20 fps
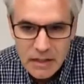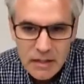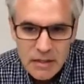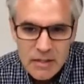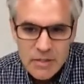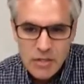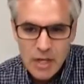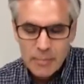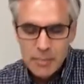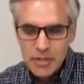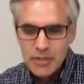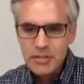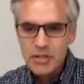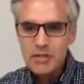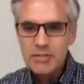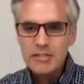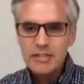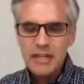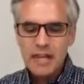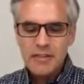So I put
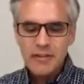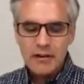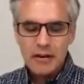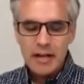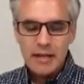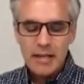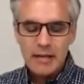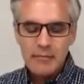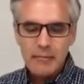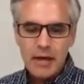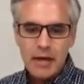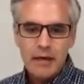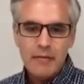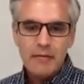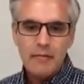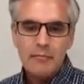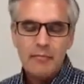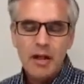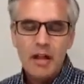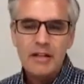those together and I get
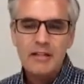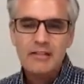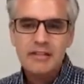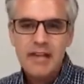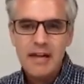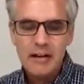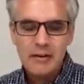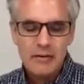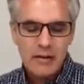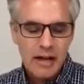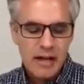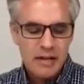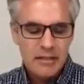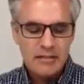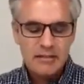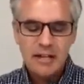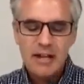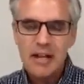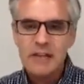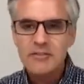my polysaccharide, and it's
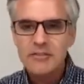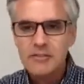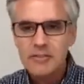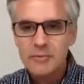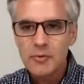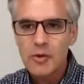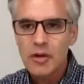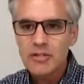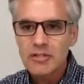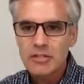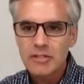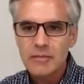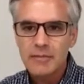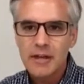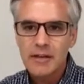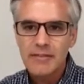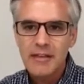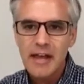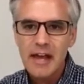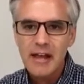going to ask you some questions
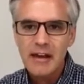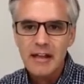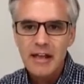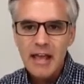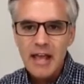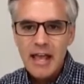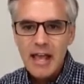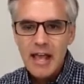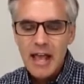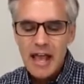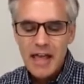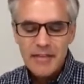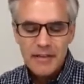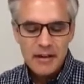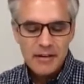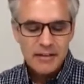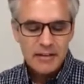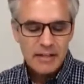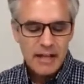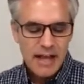about that. And then
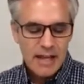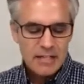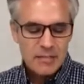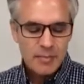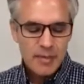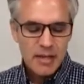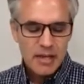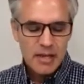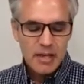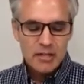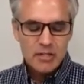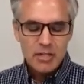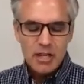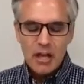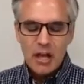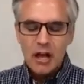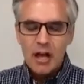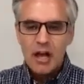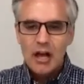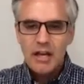on the last page,
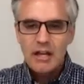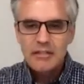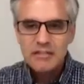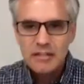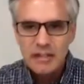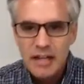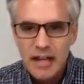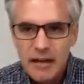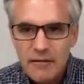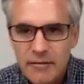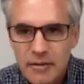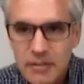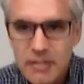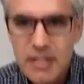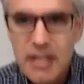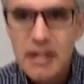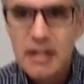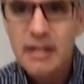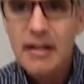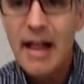it's going to have your
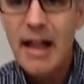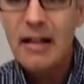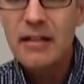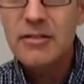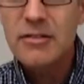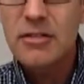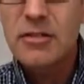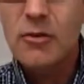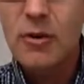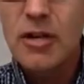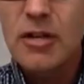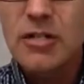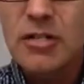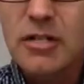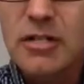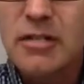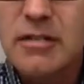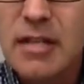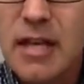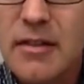10 analysis
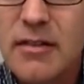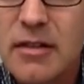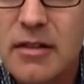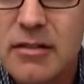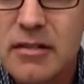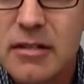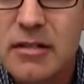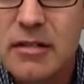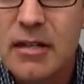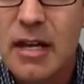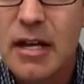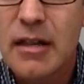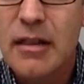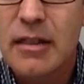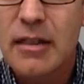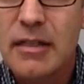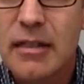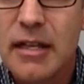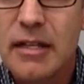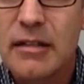questions, and this is kind of
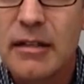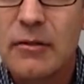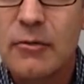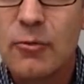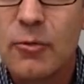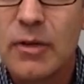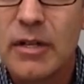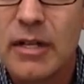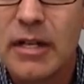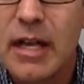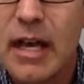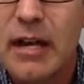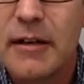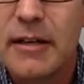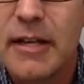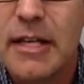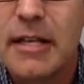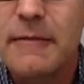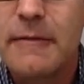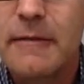the thing that really kind
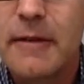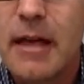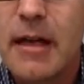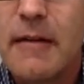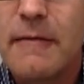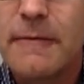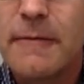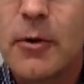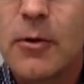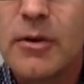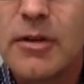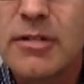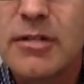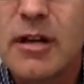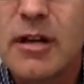of keep and focus